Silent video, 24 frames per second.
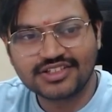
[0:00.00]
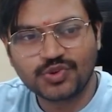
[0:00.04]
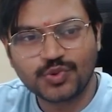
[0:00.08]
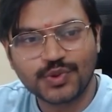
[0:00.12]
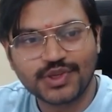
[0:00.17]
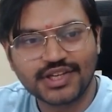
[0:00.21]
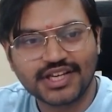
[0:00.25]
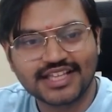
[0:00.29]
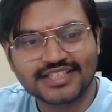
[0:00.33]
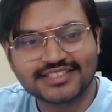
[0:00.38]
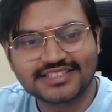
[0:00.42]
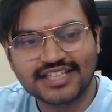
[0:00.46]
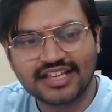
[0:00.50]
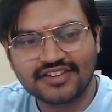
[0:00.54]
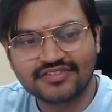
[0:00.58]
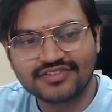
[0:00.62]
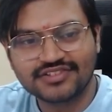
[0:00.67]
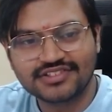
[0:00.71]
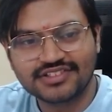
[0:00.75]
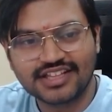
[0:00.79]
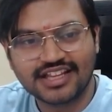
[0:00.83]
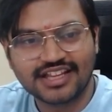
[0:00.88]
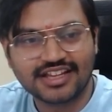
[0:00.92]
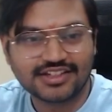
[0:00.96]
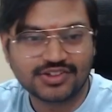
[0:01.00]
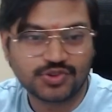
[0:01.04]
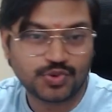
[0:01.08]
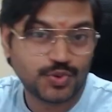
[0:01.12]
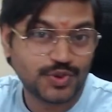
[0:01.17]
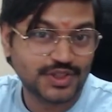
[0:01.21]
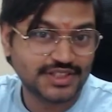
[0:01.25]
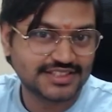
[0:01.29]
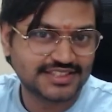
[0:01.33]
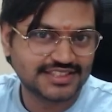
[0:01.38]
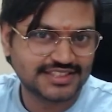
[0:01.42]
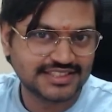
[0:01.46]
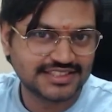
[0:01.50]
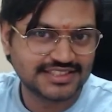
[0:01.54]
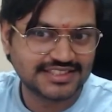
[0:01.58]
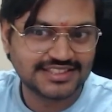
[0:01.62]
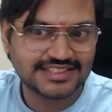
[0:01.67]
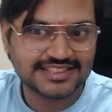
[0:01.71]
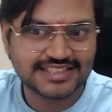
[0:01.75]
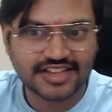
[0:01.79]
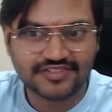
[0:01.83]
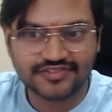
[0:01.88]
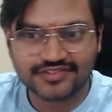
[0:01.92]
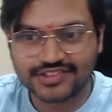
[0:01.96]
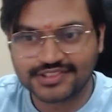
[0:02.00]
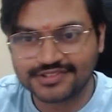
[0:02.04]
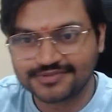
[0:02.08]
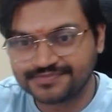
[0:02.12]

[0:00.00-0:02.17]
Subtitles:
queen a7 and queen c7.